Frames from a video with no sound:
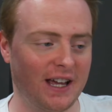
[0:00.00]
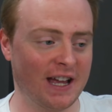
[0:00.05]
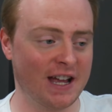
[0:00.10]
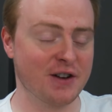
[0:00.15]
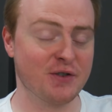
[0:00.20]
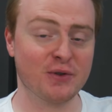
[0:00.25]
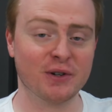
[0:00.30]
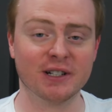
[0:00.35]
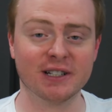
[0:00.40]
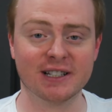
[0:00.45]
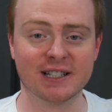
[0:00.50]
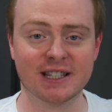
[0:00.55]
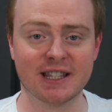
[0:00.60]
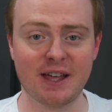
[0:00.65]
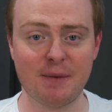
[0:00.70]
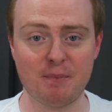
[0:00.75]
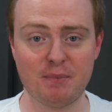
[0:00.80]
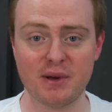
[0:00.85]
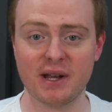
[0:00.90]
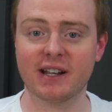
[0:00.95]
Here is
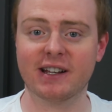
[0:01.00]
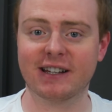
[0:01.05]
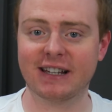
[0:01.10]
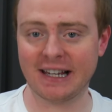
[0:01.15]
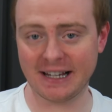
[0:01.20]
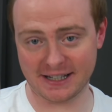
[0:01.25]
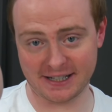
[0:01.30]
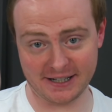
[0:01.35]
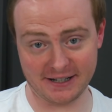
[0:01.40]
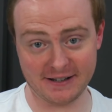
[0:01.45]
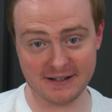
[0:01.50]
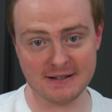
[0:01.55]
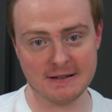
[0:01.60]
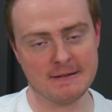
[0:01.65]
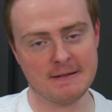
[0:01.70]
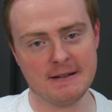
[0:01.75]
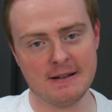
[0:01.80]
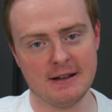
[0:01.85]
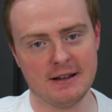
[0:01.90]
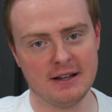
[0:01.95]
the big kicker.
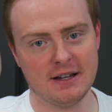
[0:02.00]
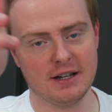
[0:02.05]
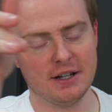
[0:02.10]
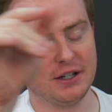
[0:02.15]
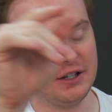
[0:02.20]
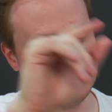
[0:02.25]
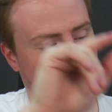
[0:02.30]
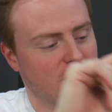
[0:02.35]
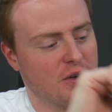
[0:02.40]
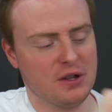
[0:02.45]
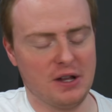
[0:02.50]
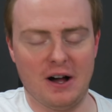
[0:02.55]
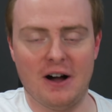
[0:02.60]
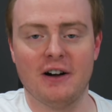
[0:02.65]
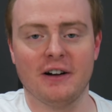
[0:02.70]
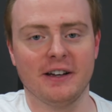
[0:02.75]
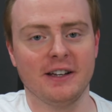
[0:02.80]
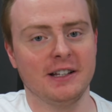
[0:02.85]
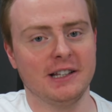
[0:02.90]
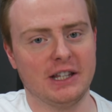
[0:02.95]
You got the
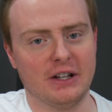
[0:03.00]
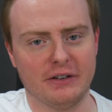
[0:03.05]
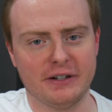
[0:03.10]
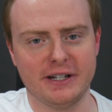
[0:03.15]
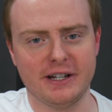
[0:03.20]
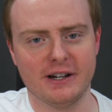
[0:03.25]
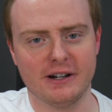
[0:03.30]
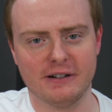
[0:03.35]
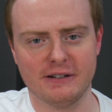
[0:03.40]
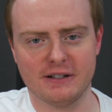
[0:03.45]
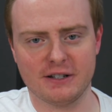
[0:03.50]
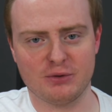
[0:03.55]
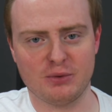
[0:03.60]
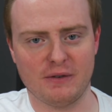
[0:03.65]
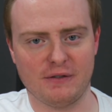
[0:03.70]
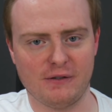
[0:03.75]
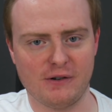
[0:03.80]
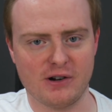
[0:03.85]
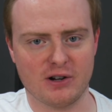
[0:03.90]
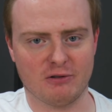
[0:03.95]
high 90 Hz
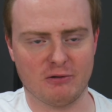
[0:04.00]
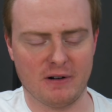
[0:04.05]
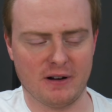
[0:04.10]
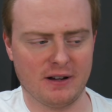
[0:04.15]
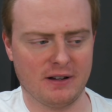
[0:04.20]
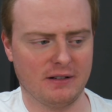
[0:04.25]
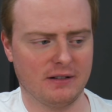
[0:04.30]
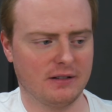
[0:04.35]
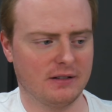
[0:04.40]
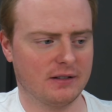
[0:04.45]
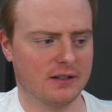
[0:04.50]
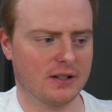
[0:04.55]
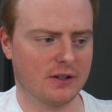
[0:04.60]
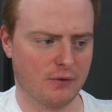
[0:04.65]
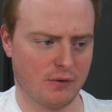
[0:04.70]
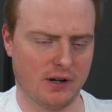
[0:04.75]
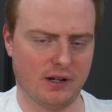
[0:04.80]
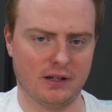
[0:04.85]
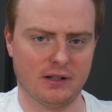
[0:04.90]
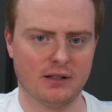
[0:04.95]
refresh rate
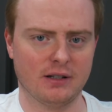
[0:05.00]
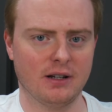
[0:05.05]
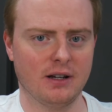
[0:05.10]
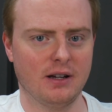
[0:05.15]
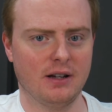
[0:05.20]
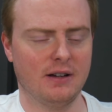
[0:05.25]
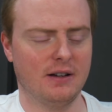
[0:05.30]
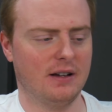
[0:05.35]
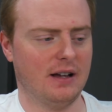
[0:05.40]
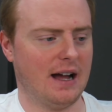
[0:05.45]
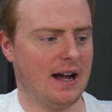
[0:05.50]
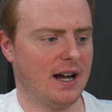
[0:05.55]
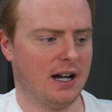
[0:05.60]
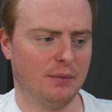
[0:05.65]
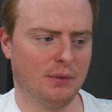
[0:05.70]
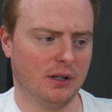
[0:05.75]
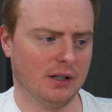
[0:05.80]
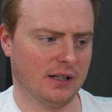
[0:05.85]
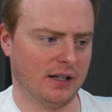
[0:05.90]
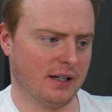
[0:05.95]
screen,
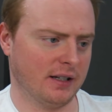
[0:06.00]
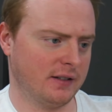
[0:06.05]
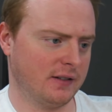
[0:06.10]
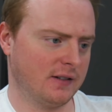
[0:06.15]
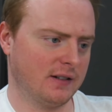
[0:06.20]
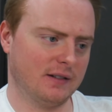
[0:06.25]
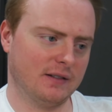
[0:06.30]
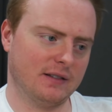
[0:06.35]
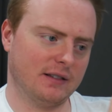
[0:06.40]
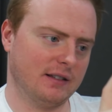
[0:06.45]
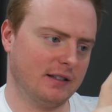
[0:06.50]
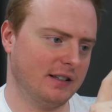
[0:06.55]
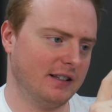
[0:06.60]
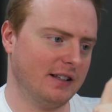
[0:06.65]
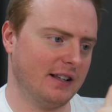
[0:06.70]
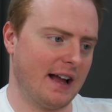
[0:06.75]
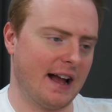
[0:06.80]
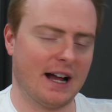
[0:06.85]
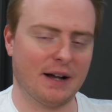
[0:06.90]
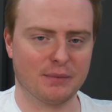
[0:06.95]
AMOLED,
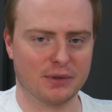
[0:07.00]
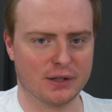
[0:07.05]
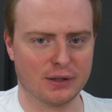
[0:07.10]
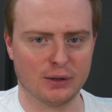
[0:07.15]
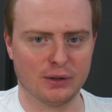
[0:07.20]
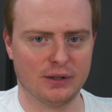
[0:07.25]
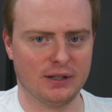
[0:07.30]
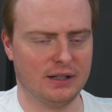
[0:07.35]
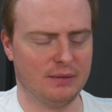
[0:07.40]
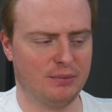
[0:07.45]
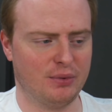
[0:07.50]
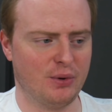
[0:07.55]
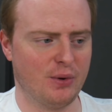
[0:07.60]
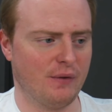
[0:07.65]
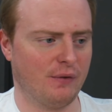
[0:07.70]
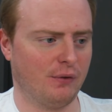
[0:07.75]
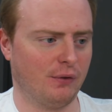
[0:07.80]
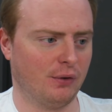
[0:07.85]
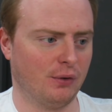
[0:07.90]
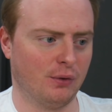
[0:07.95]
absolutely
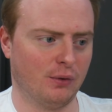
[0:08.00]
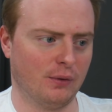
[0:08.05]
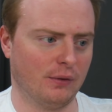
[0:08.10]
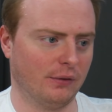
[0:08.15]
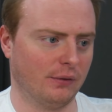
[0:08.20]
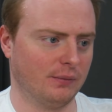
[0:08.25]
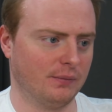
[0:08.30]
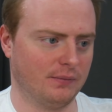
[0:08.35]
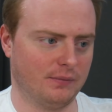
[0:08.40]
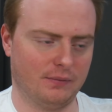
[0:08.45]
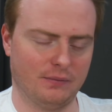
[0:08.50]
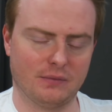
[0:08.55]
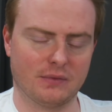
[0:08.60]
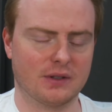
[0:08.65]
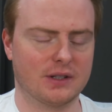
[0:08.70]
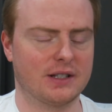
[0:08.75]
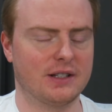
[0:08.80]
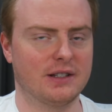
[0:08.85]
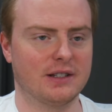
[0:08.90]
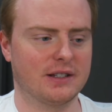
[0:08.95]
beautiful.
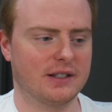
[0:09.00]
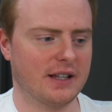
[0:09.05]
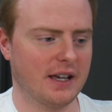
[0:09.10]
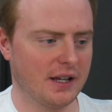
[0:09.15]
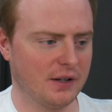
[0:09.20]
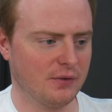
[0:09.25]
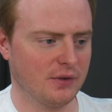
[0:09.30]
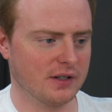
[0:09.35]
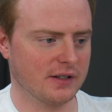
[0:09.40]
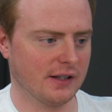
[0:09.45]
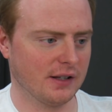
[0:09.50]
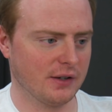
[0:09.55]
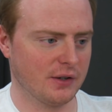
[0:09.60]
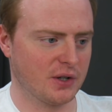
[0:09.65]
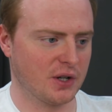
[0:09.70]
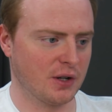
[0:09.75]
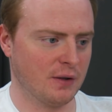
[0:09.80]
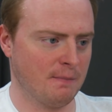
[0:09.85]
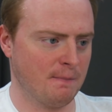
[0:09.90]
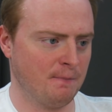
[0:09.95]
It's insane
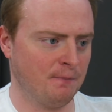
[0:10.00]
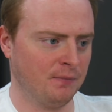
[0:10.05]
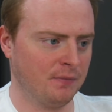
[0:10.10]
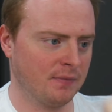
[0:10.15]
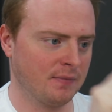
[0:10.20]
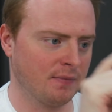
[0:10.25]
resolution.